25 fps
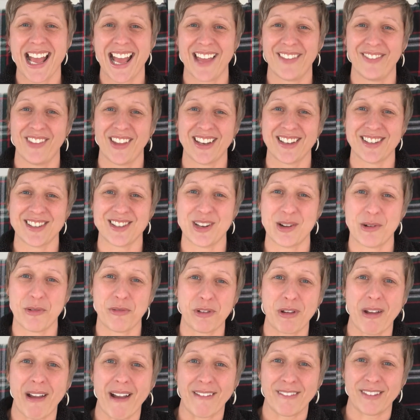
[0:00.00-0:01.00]
And let us know
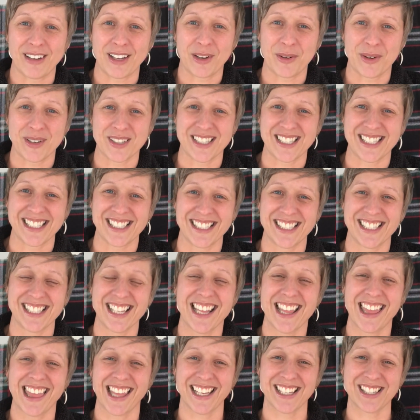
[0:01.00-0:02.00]
if you have any questions.
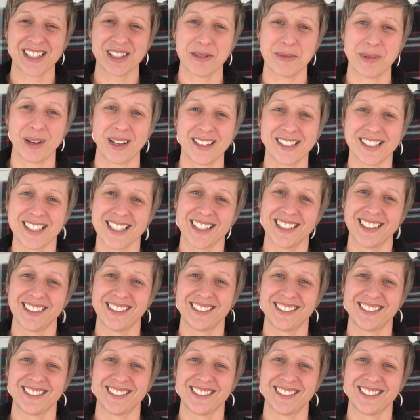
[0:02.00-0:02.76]
Thanks so much.